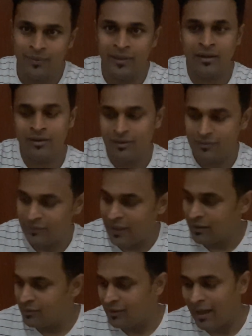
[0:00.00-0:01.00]
then
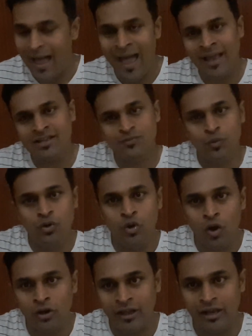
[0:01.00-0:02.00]
the axe would
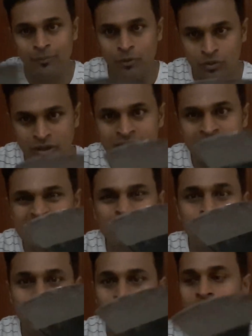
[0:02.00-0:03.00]
not help you. Then this
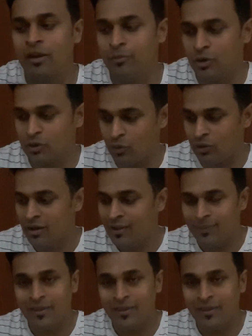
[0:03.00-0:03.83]
would not help you at all.